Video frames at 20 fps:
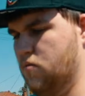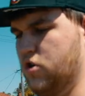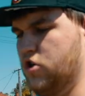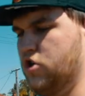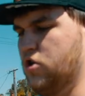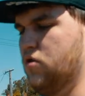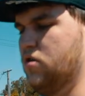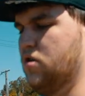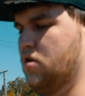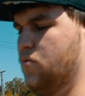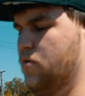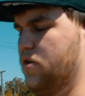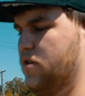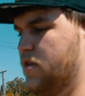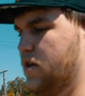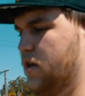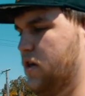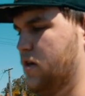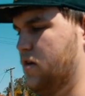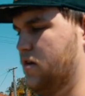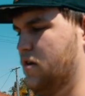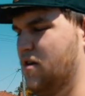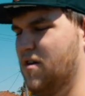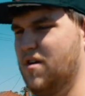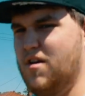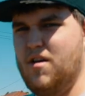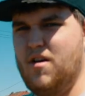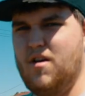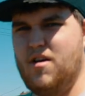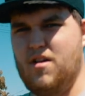We're shooting it with the
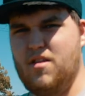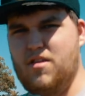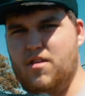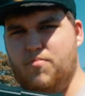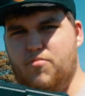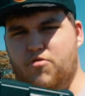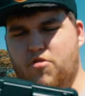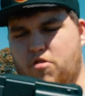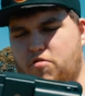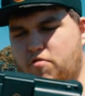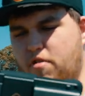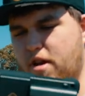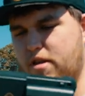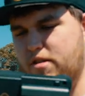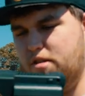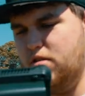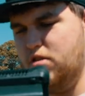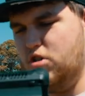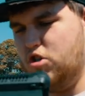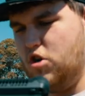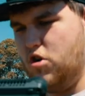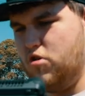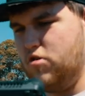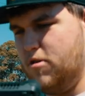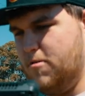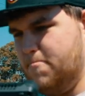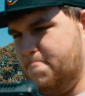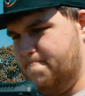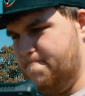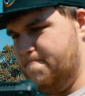the ProRes on the
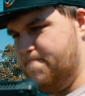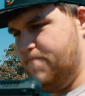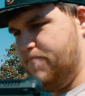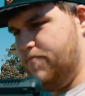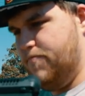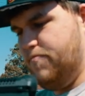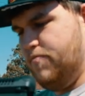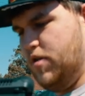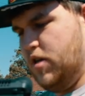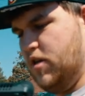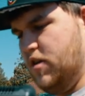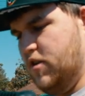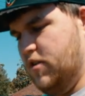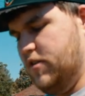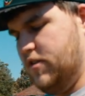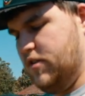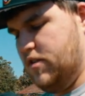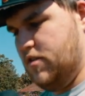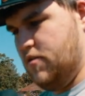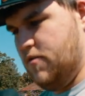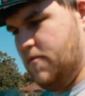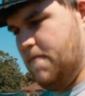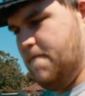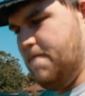Shogun because Sweet.